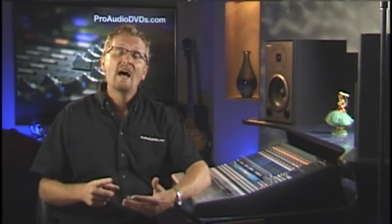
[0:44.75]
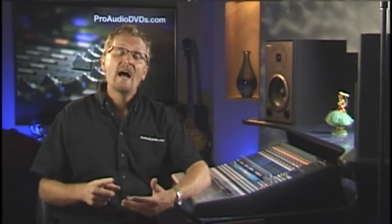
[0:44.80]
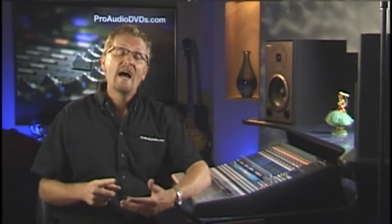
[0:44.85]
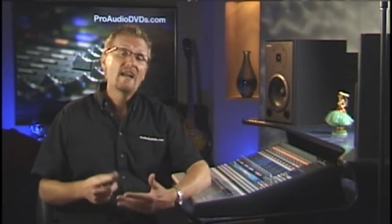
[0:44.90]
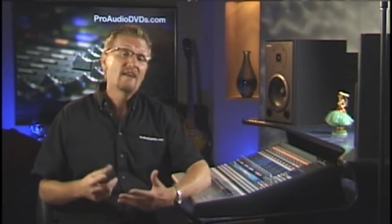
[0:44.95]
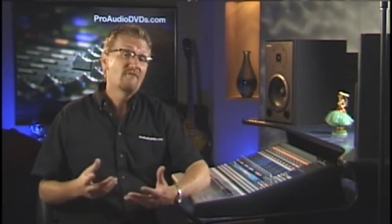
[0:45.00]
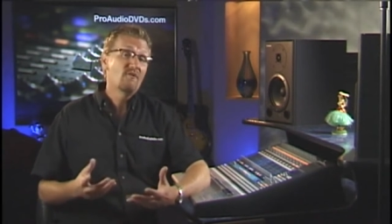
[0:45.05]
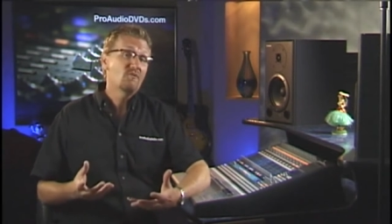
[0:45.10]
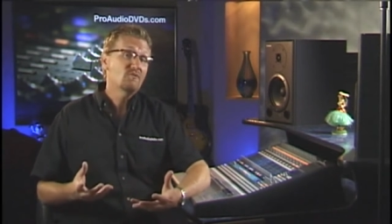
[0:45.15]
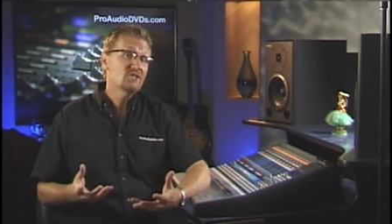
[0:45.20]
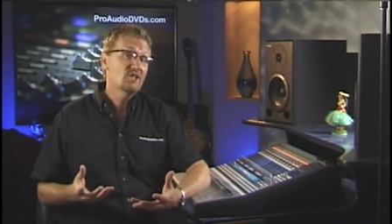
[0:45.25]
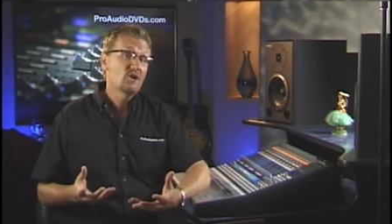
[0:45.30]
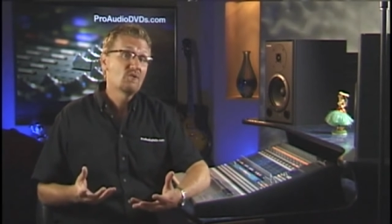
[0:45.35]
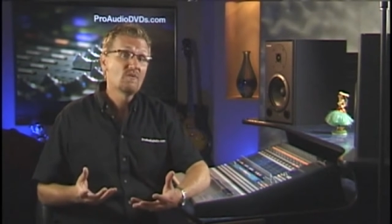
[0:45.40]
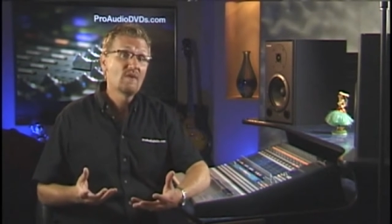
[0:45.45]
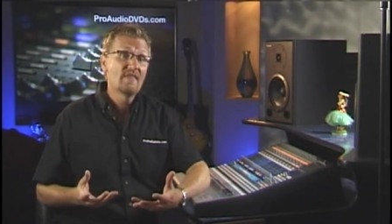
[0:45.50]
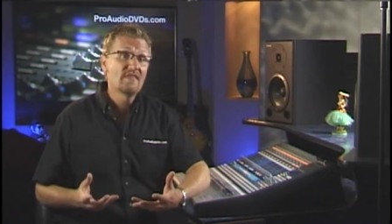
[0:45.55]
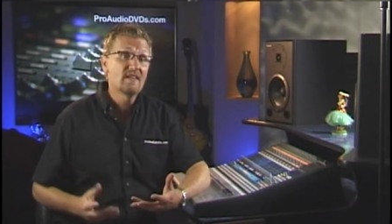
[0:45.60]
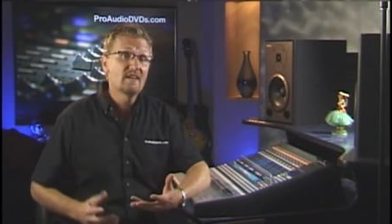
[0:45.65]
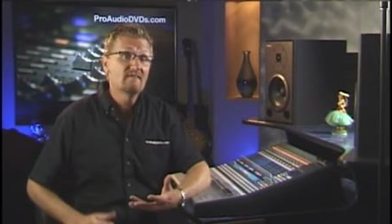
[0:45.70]
and I've also
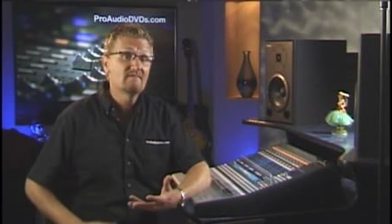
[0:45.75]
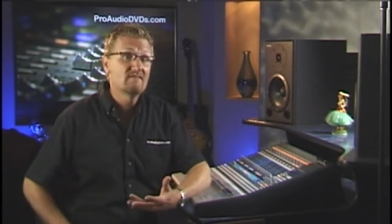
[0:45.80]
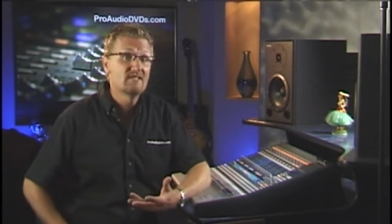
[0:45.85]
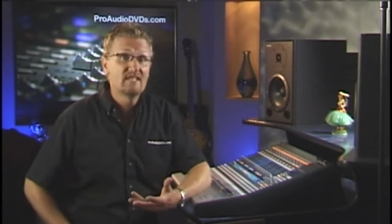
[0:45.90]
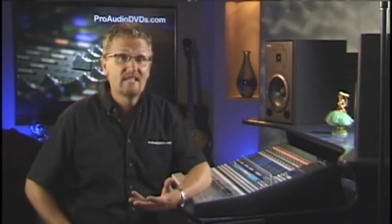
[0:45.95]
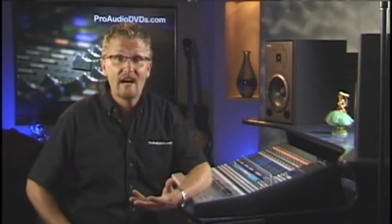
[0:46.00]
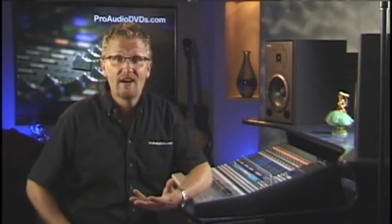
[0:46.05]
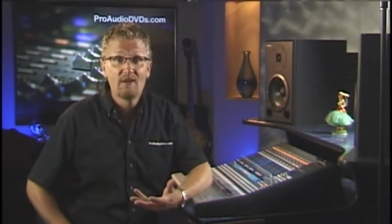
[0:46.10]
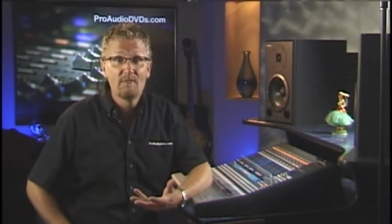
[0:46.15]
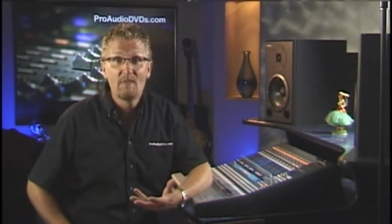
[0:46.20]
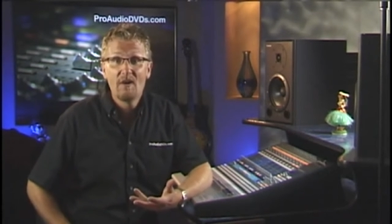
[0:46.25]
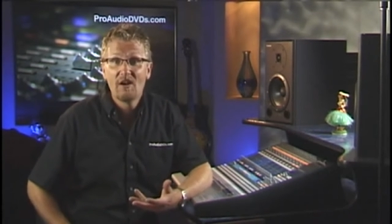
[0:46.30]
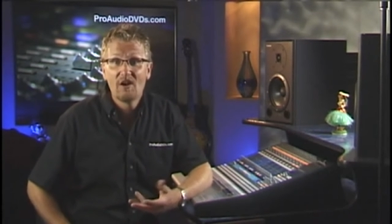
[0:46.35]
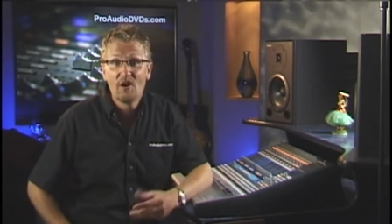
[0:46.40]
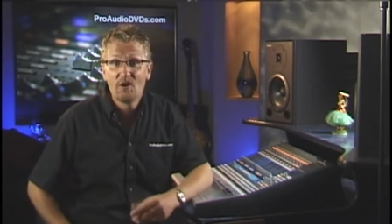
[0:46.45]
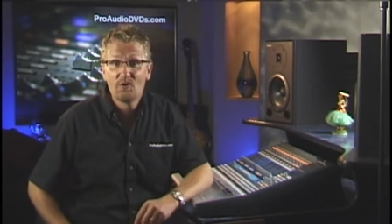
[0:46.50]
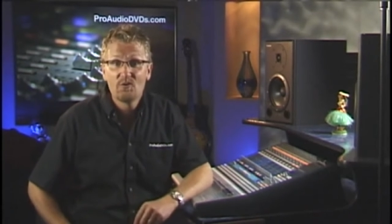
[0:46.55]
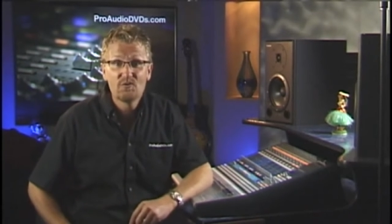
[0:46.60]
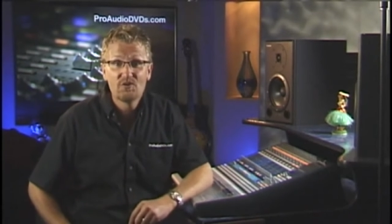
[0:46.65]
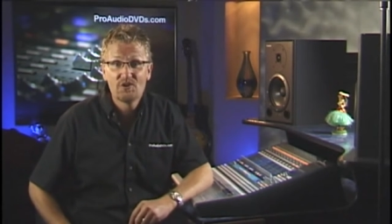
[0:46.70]
run the sound at my
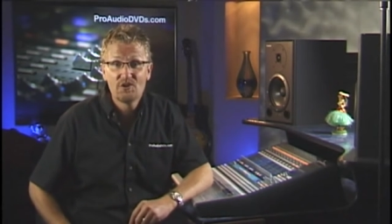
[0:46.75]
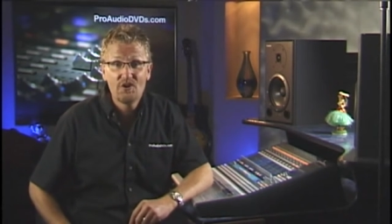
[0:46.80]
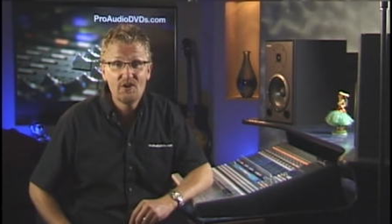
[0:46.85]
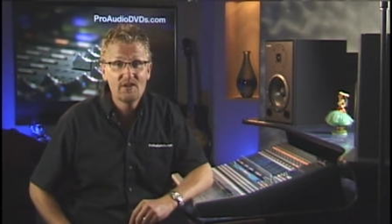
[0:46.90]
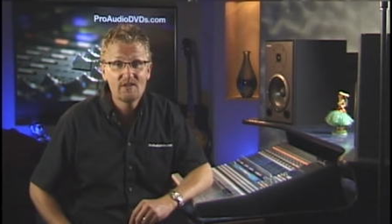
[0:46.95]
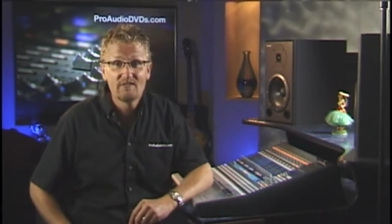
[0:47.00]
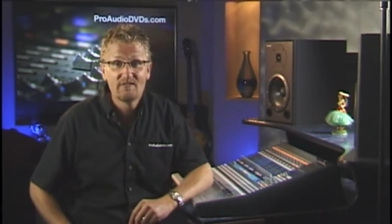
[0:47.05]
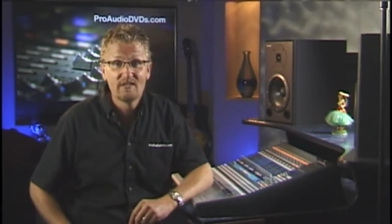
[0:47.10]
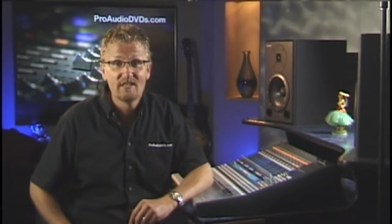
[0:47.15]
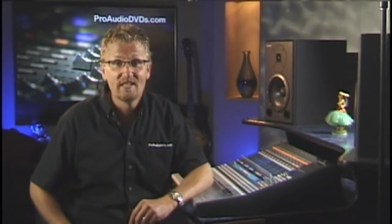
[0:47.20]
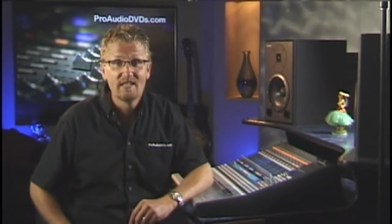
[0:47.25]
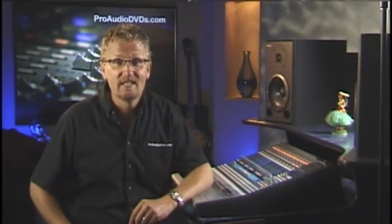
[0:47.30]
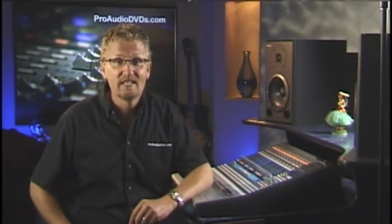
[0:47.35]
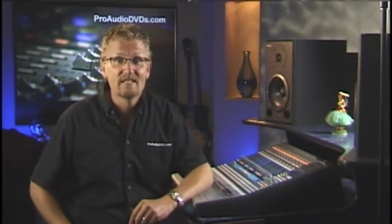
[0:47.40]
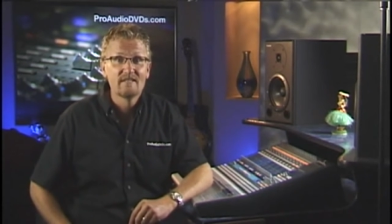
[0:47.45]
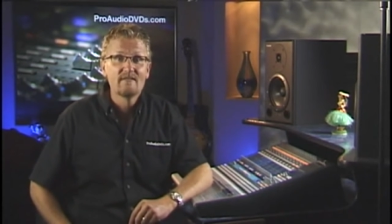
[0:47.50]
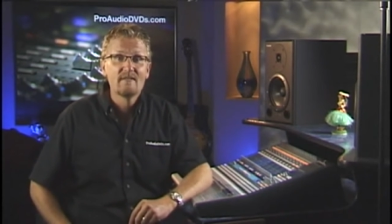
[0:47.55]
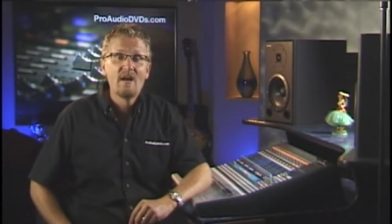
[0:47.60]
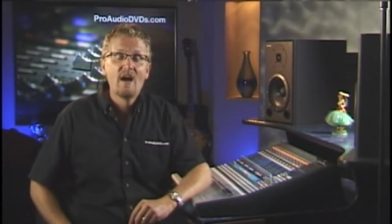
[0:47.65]
local church for years.